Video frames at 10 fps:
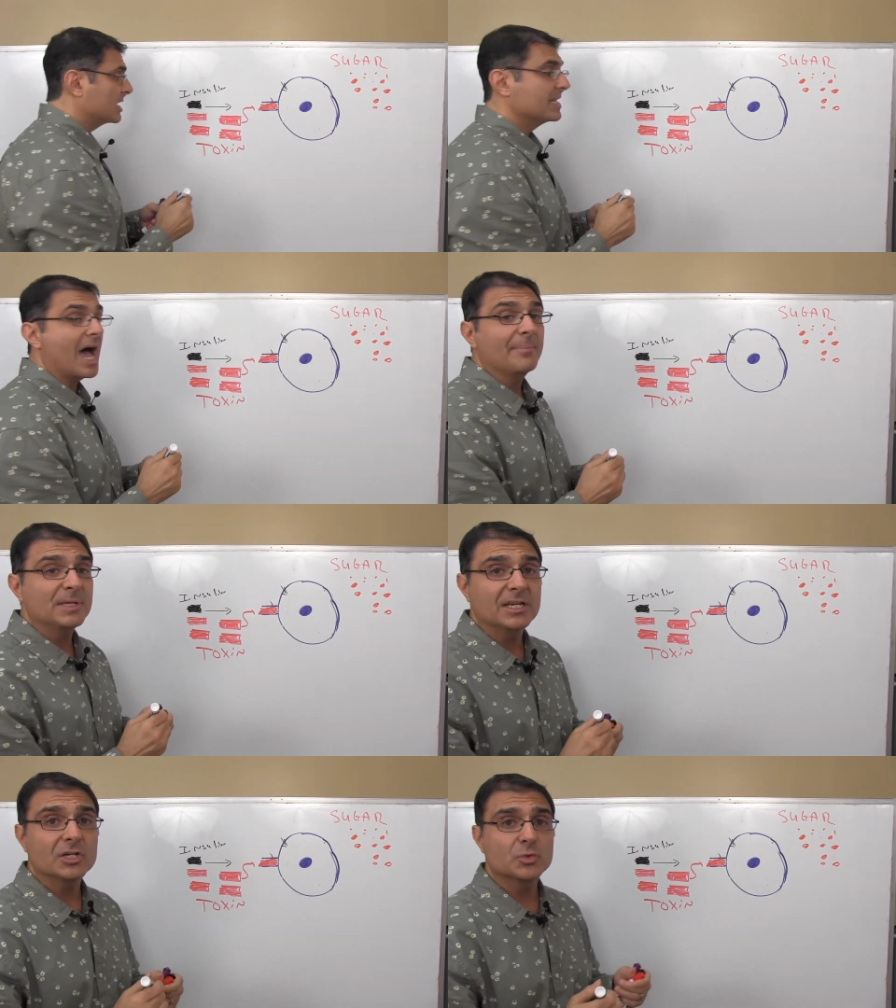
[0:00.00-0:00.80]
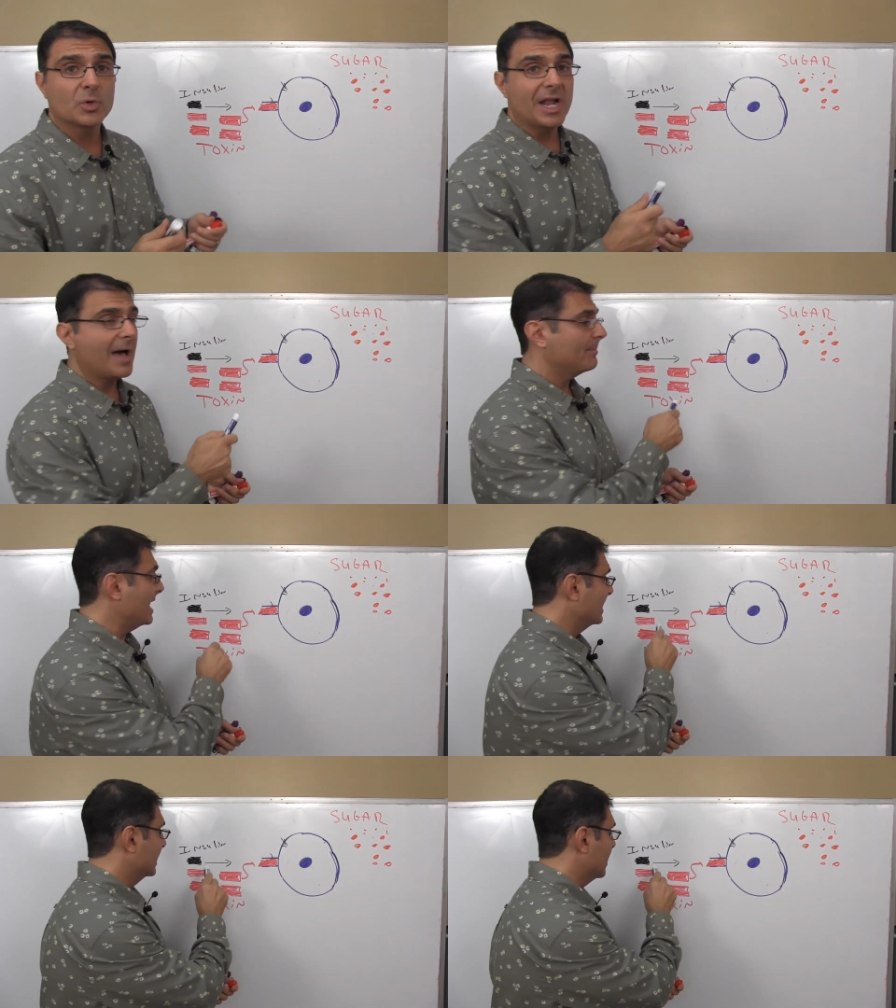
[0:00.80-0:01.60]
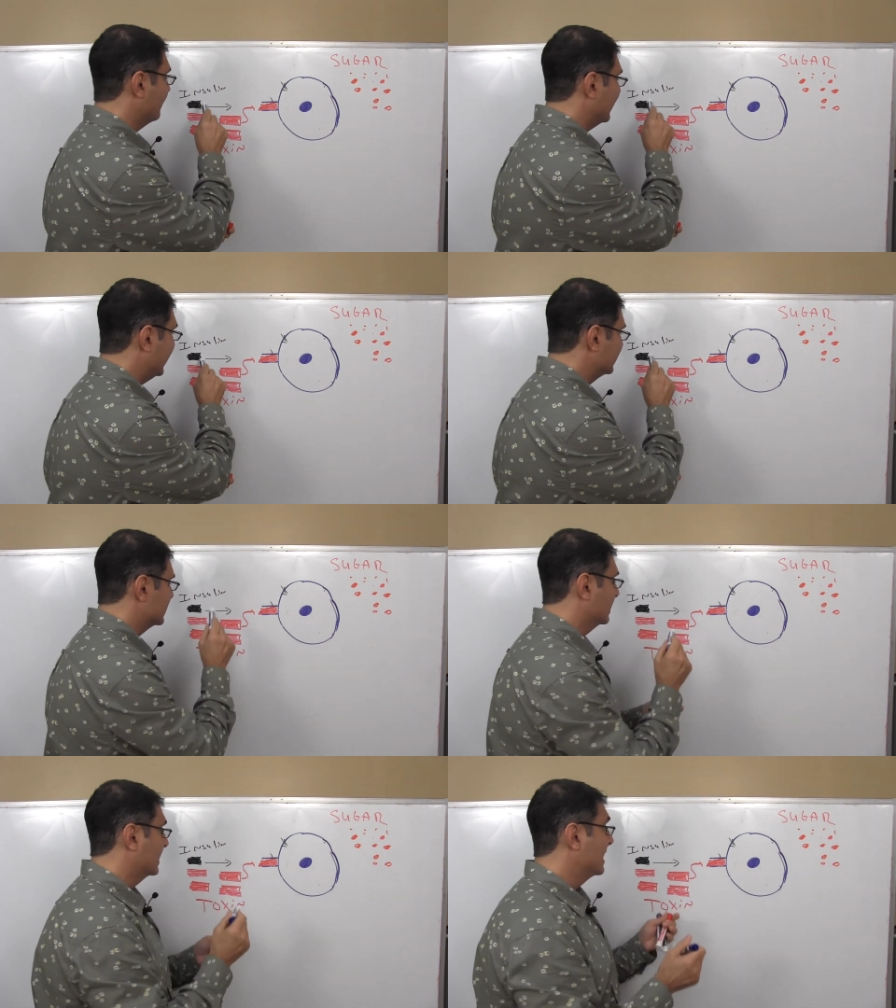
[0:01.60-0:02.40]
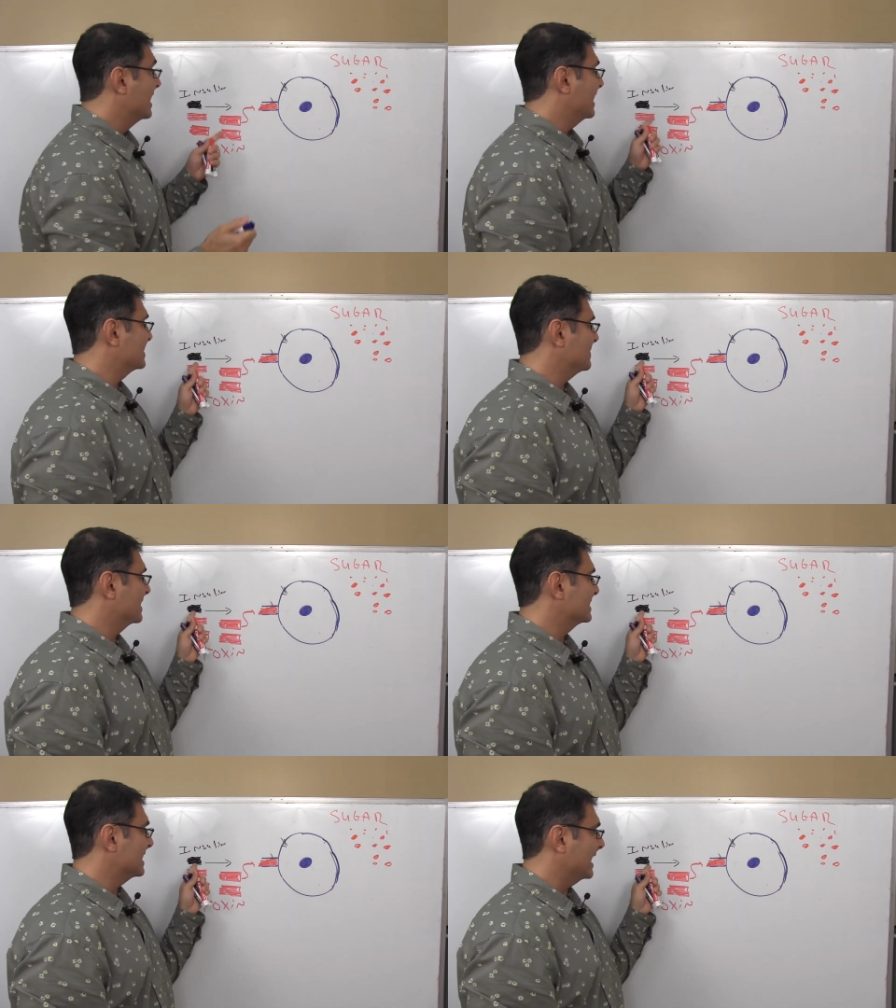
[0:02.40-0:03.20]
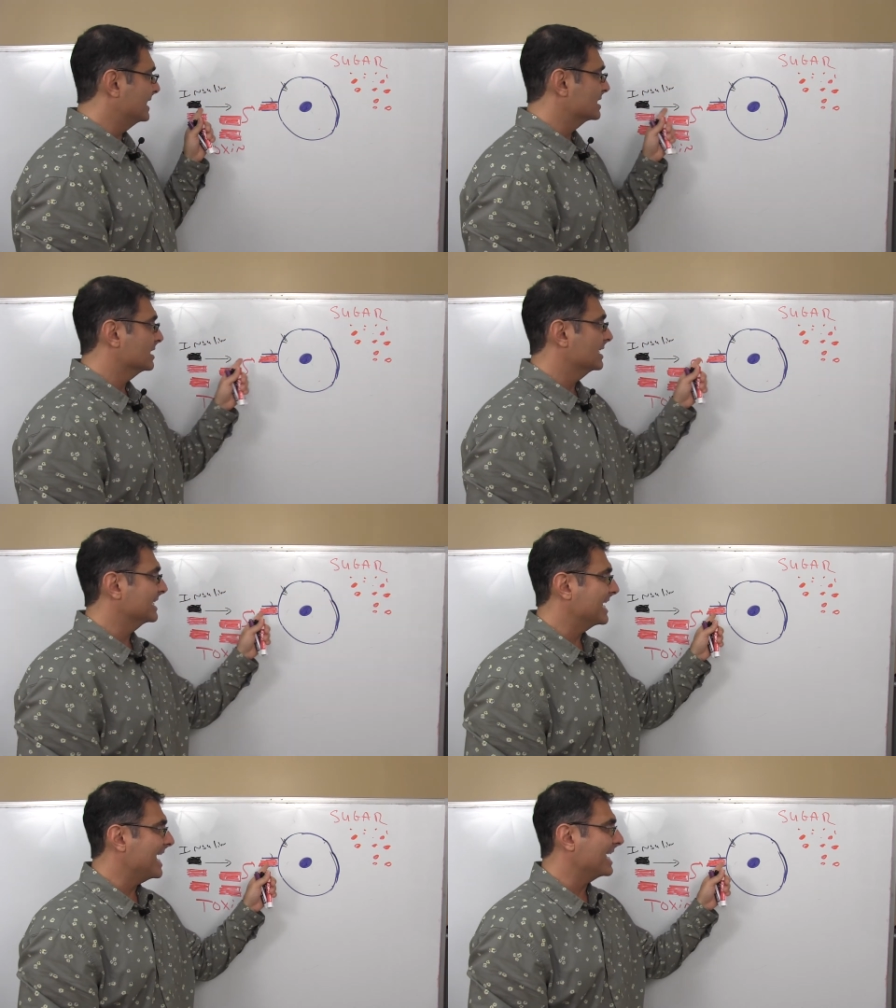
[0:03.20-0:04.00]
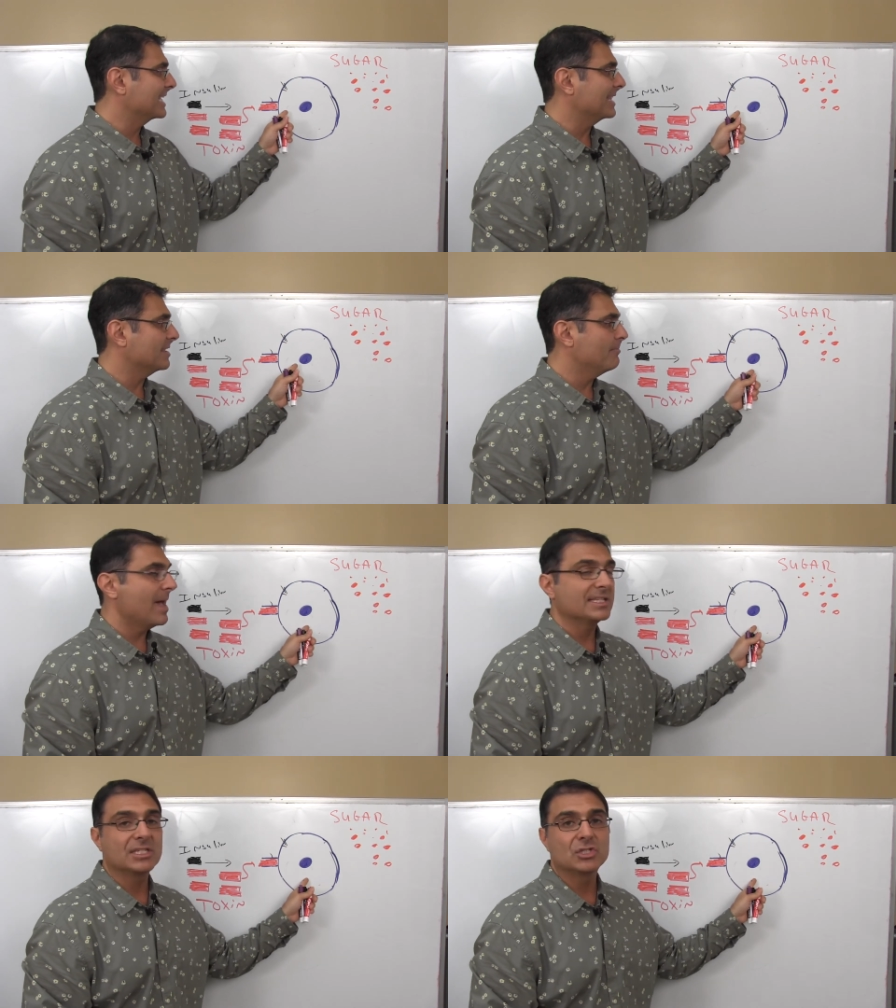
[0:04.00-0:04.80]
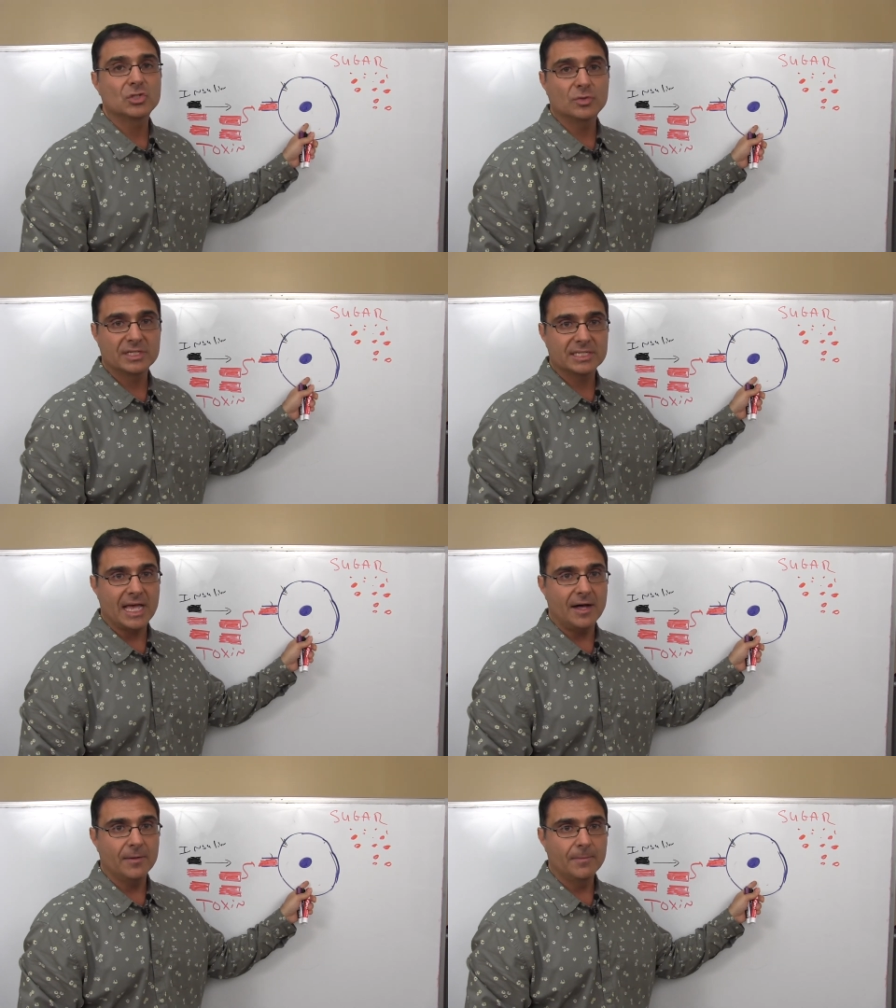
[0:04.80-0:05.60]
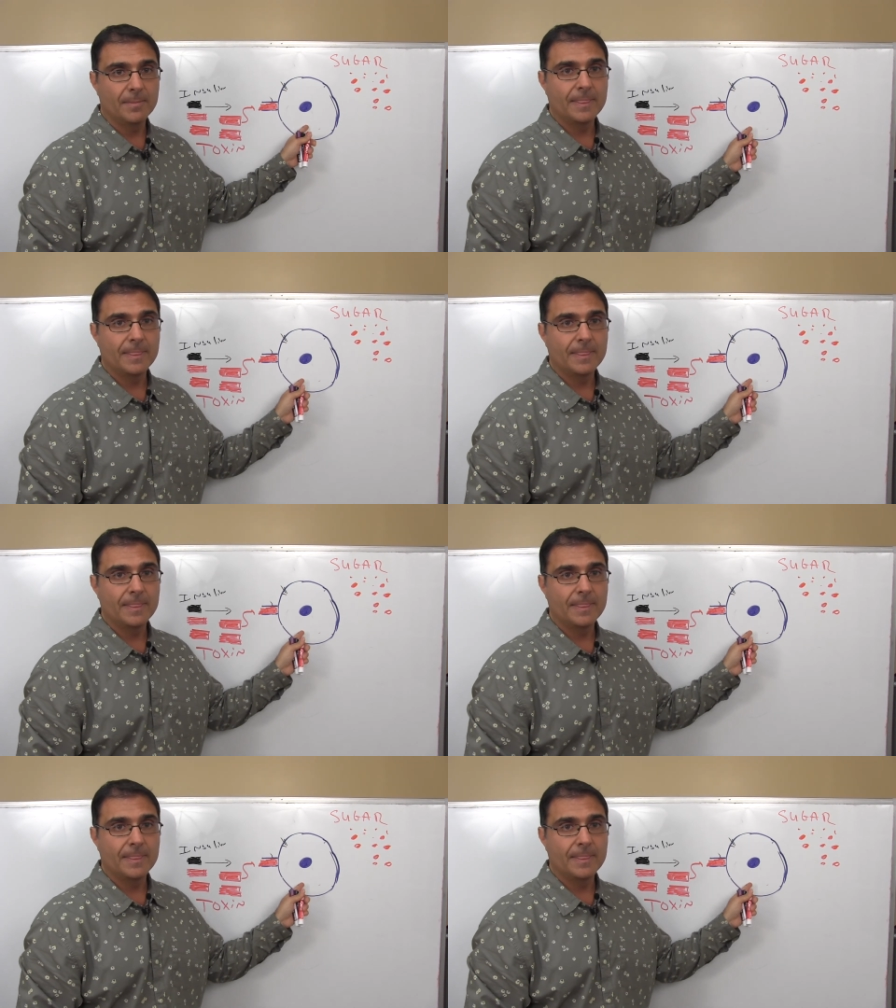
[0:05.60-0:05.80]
but not because we're not making enough insulin, it's because the insulin can't get the message to the cell.